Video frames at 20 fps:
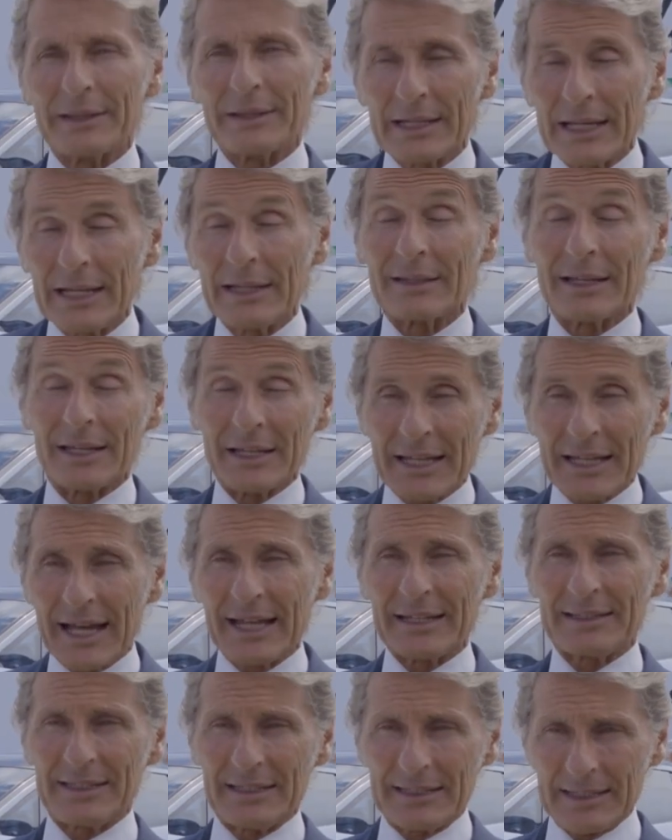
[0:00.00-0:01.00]
Madrid in
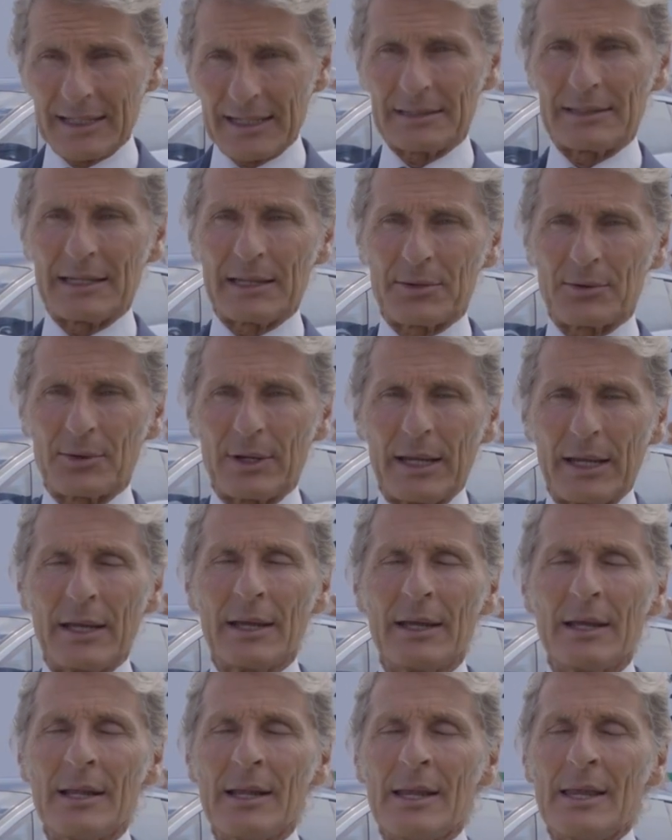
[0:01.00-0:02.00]
1993,
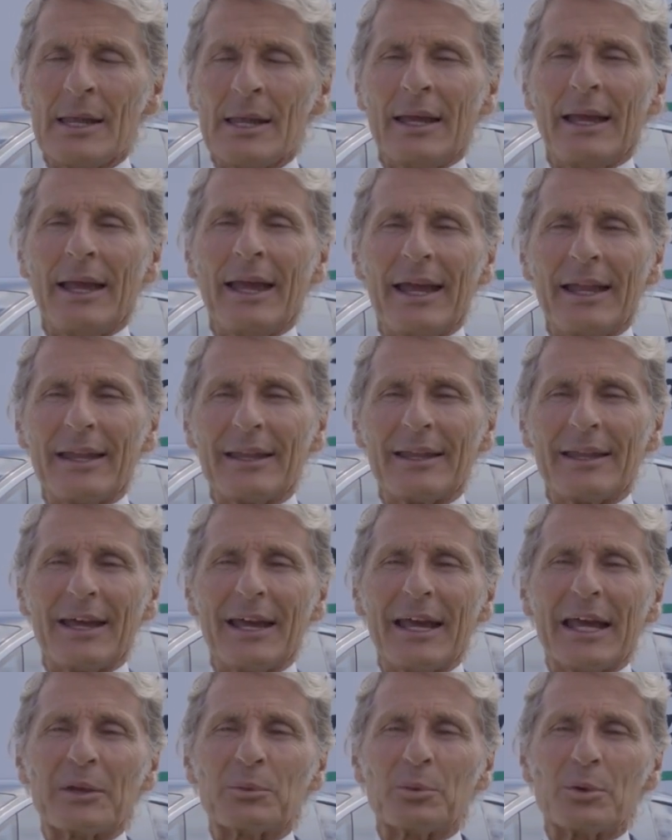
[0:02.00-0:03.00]
and uh,
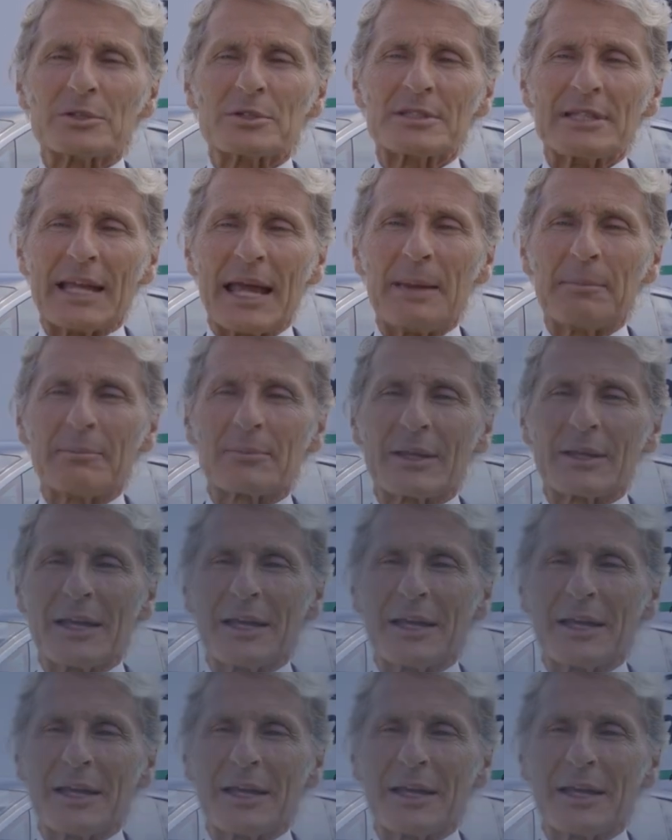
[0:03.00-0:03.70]
it was named